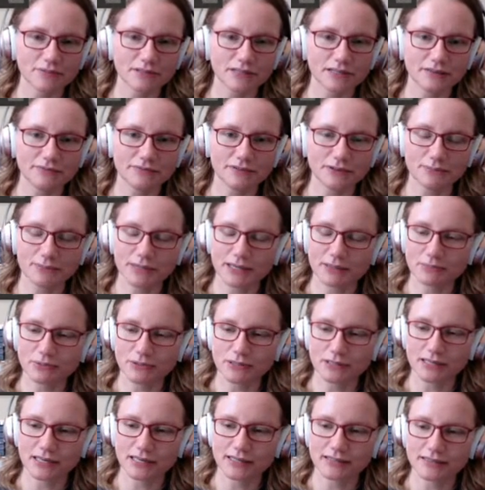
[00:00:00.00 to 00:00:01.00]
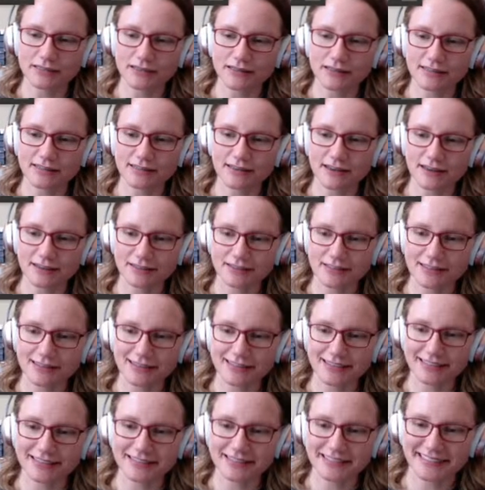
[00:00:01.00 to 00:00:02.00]
believe you meant prenasalized
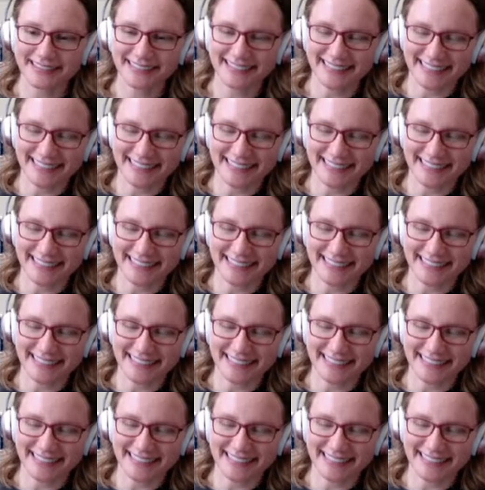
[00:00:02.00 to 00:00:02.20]
consonants.